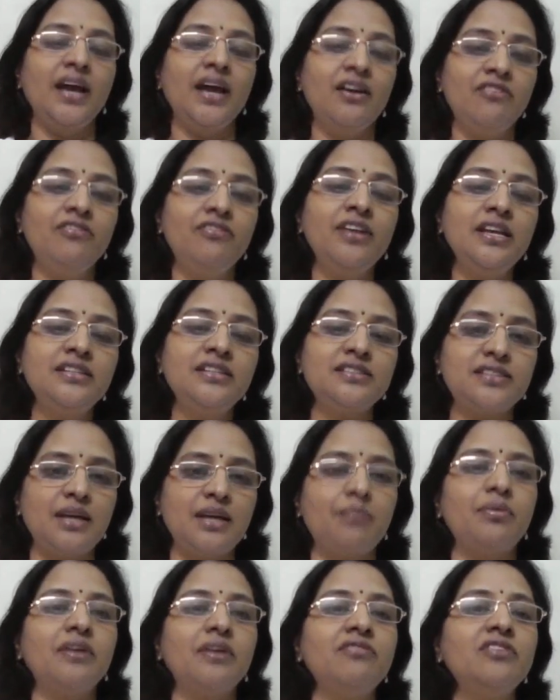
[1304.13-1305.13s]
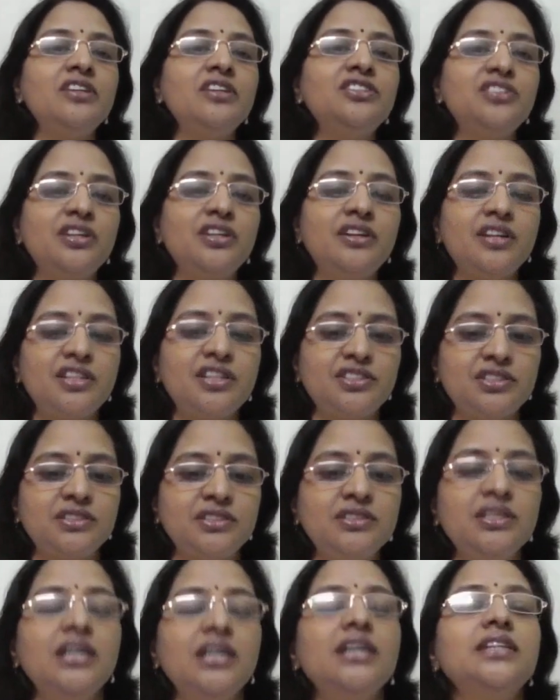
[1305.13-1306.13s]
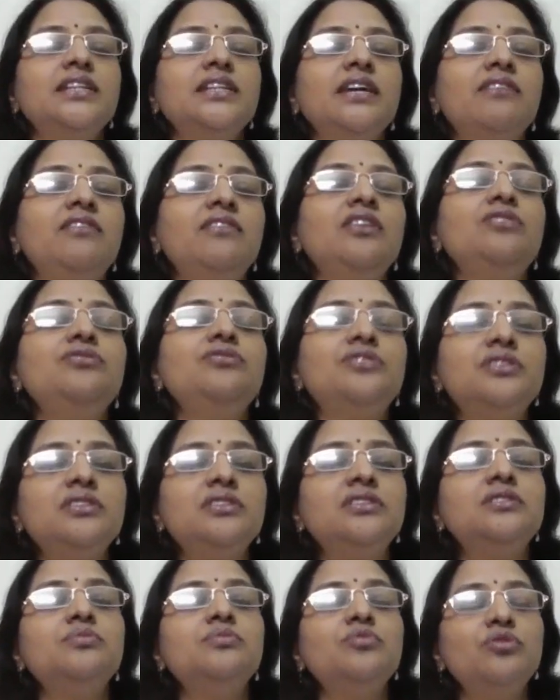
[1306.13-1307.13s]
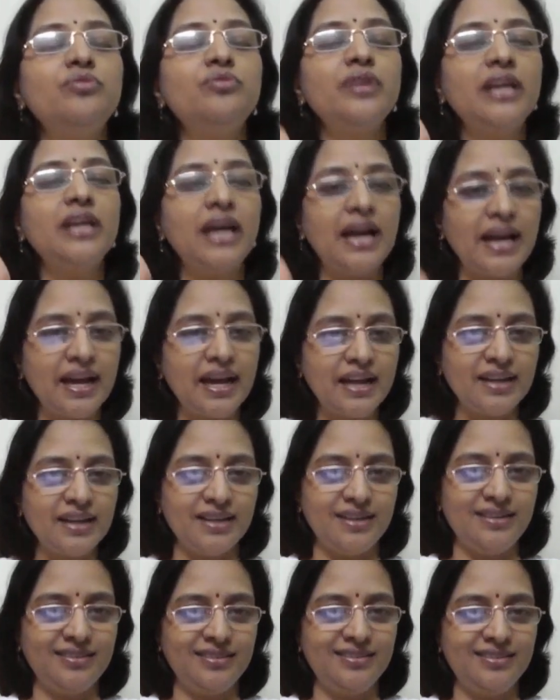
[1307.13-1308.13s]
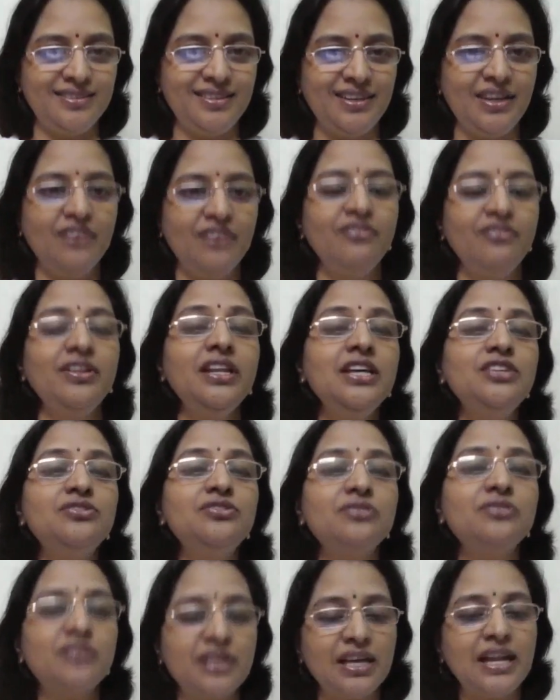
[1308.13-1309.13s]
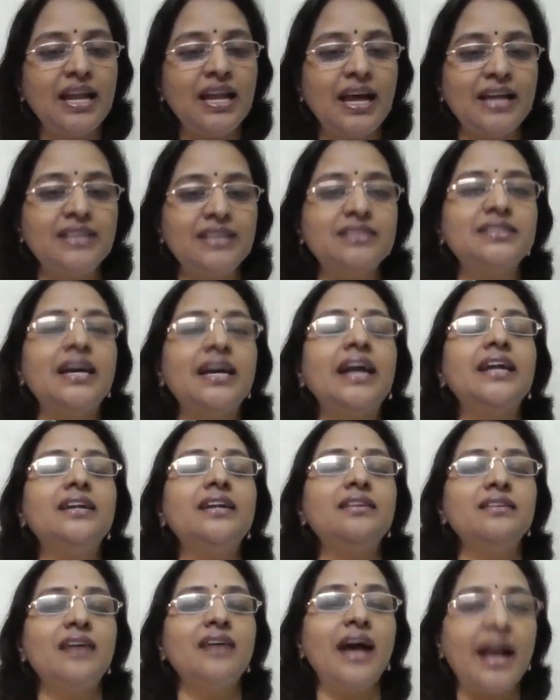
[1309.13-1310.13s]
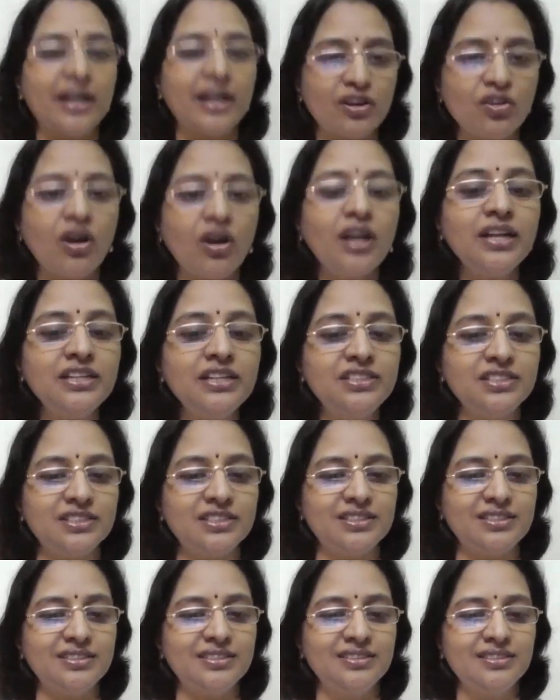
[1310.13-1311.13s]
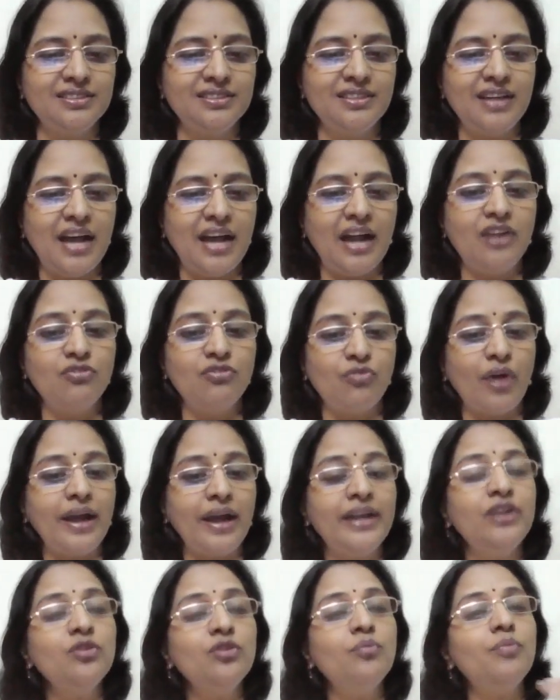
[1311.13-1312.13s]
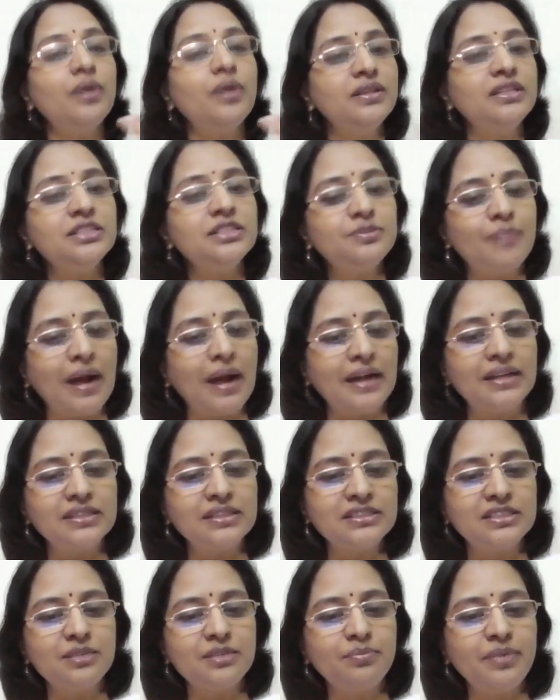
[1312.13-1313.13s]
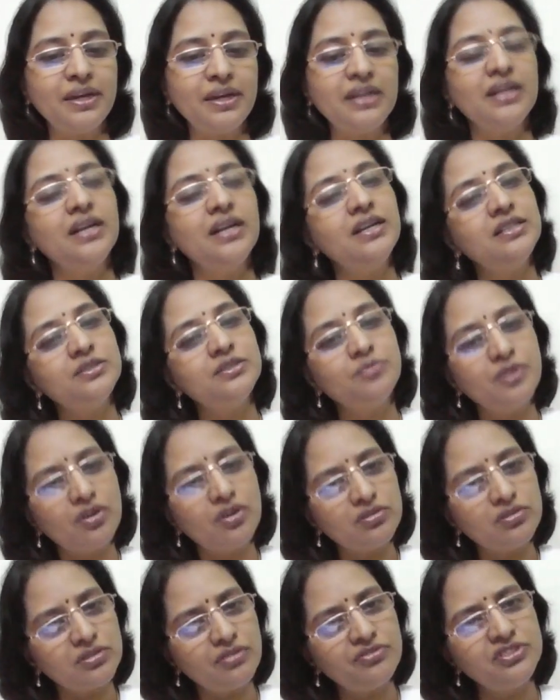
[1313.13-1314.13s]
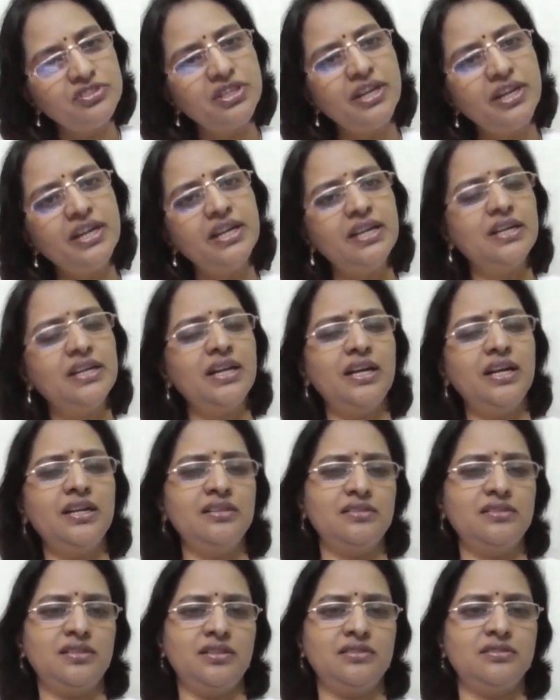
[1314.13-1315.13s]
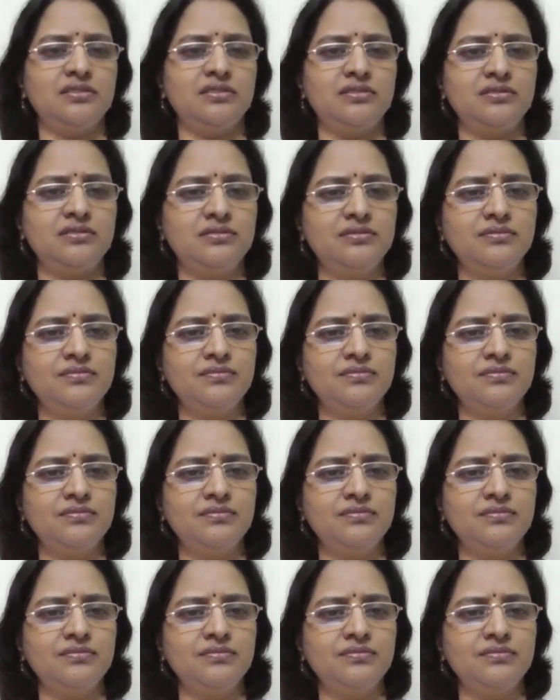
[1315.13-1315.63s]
Every step, every generation, the evolution is moving ahead. We need to realize and acknowledge it. And why do these patterns repeat? It is because of genetic tendencies.